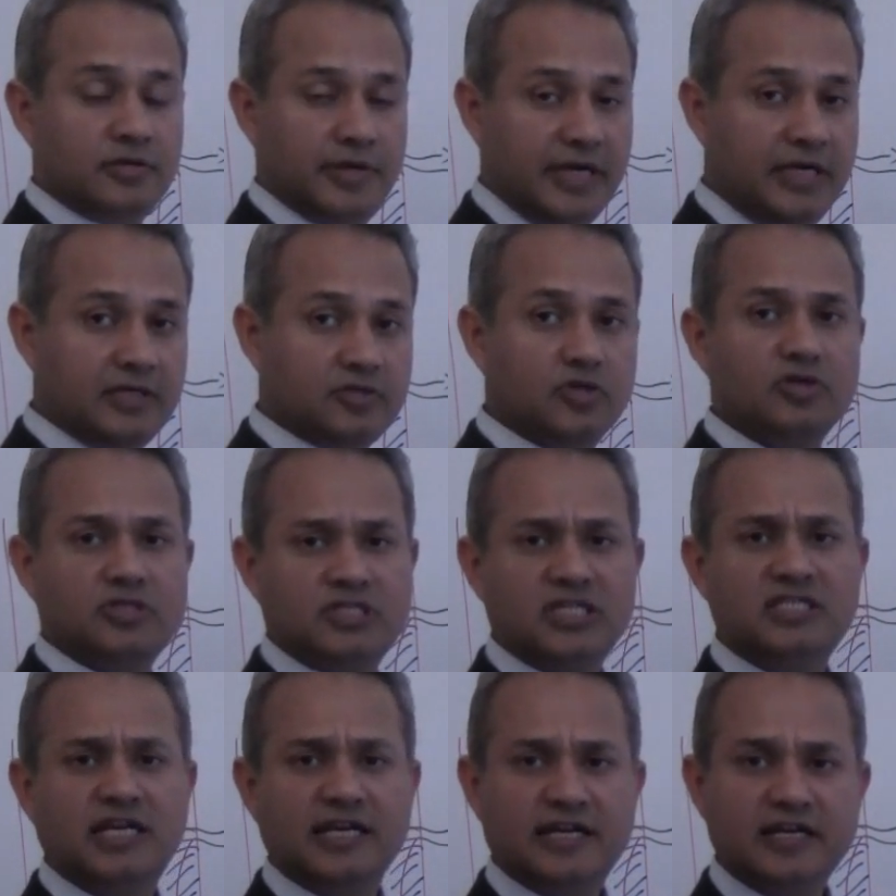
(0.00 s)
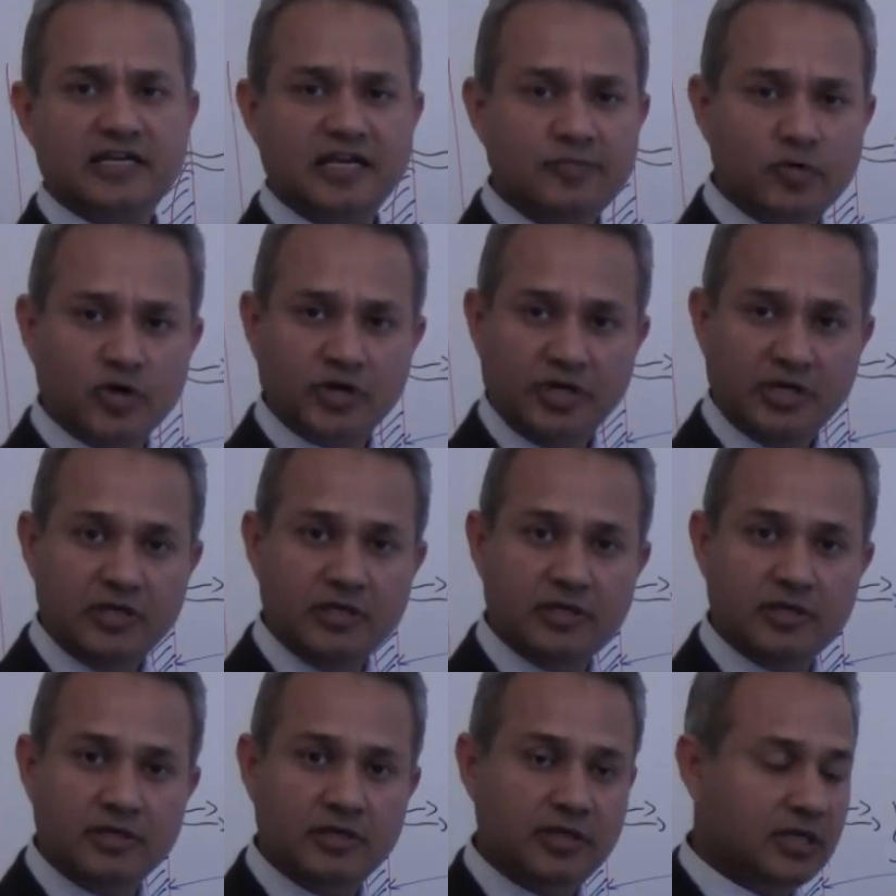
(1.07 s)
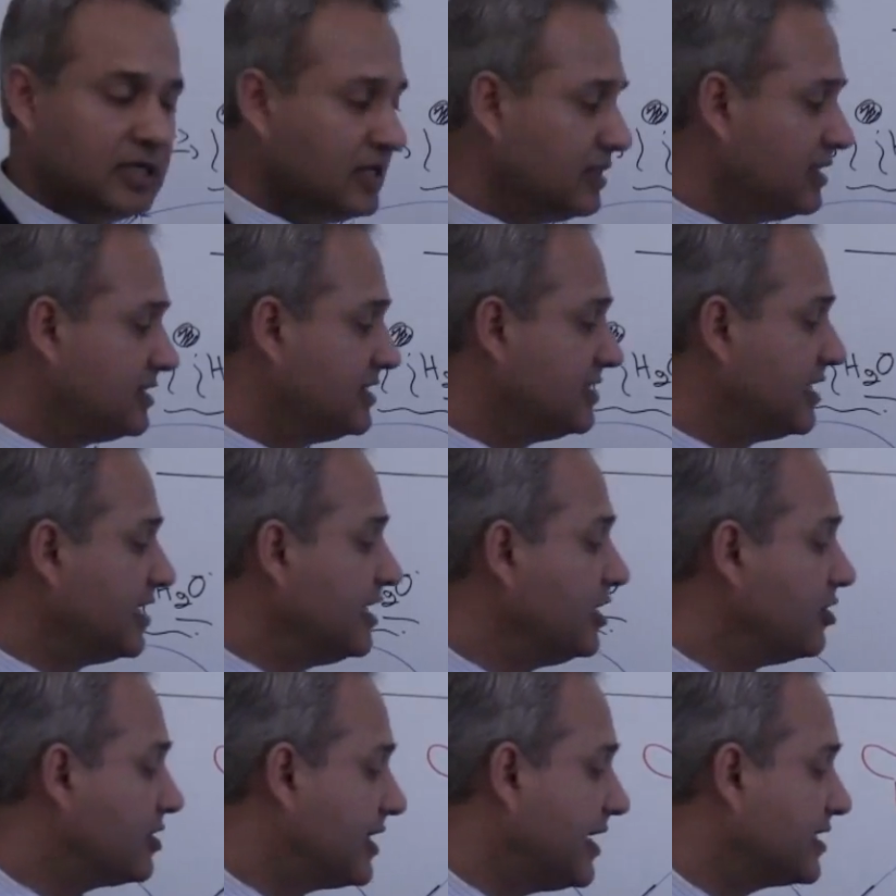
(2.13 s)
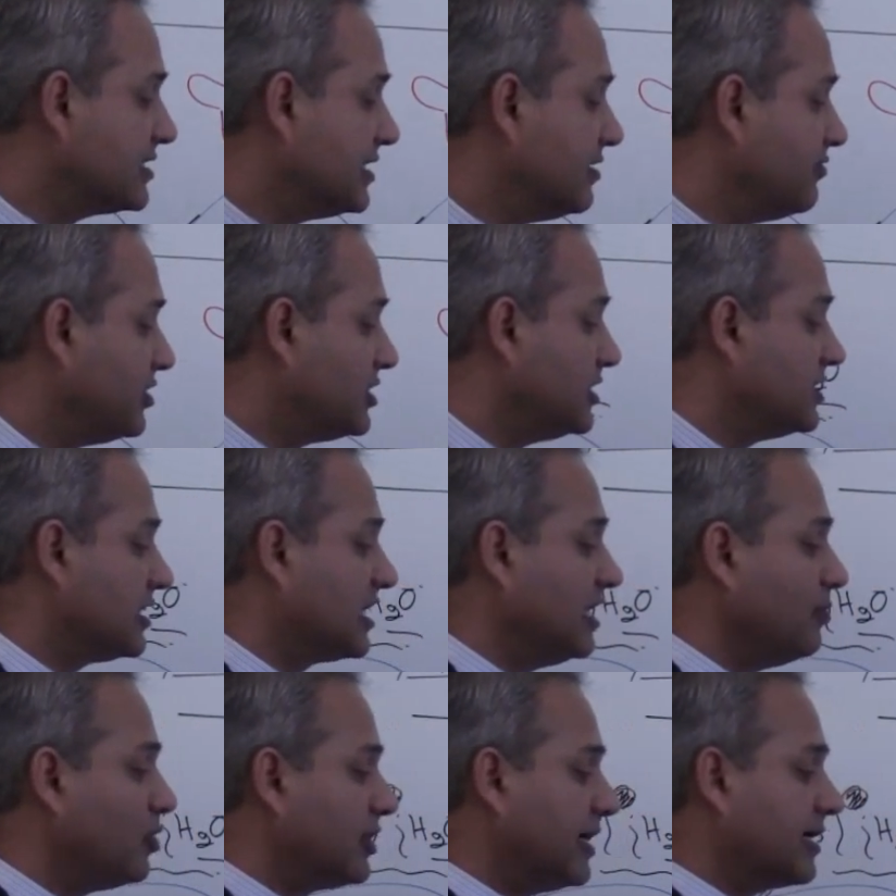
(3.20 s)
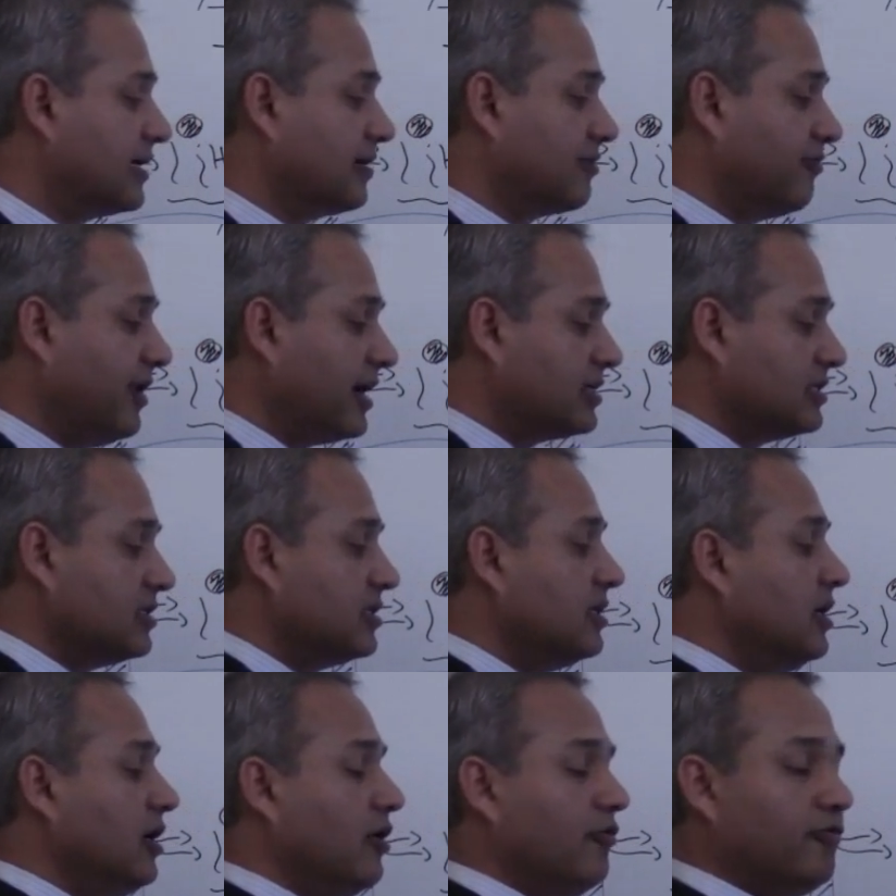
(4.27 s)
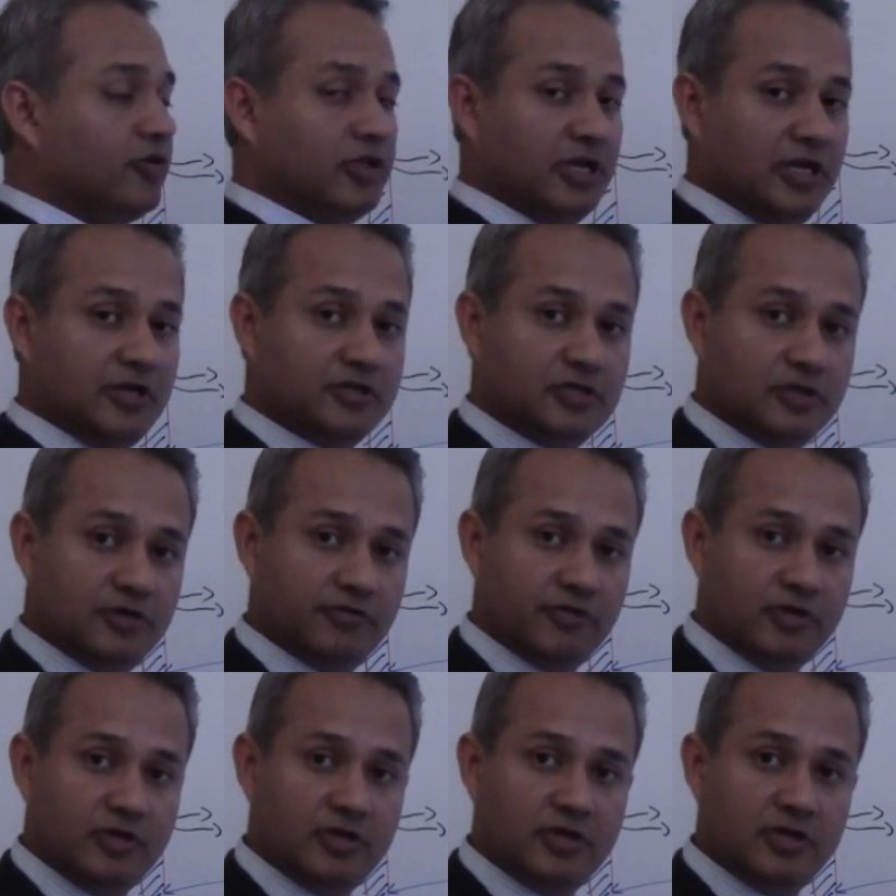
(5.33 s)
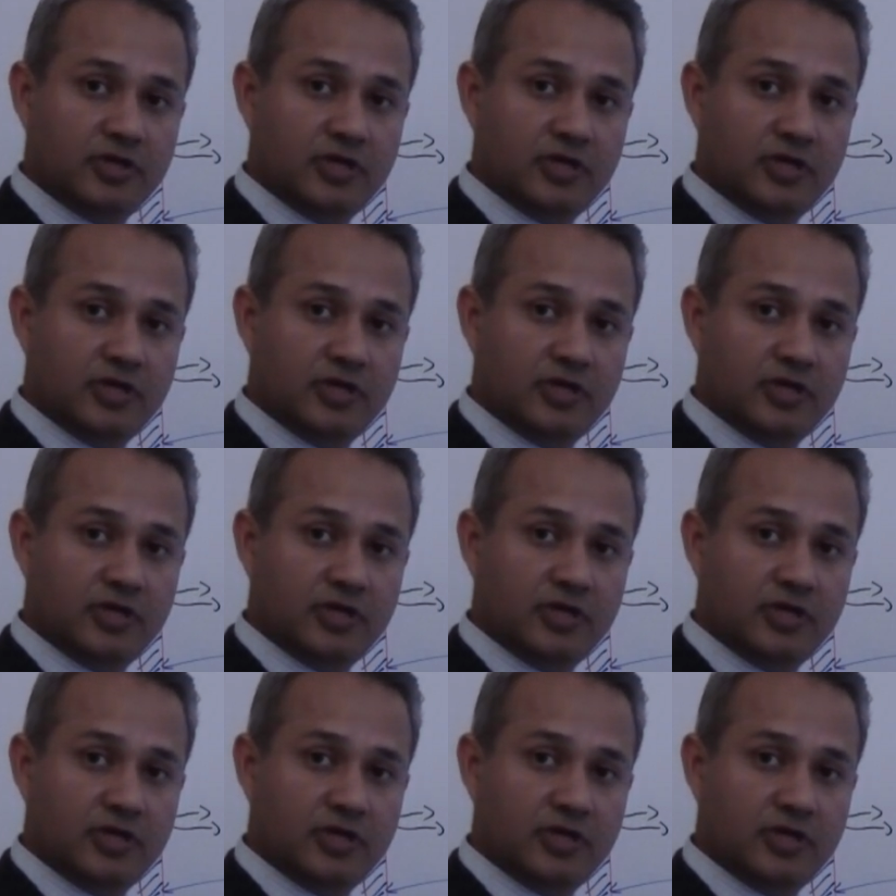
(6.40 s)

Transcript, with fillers: right? So just like a chemokine, this is an eotaxin which is a chemotactic factor for the eosinophil.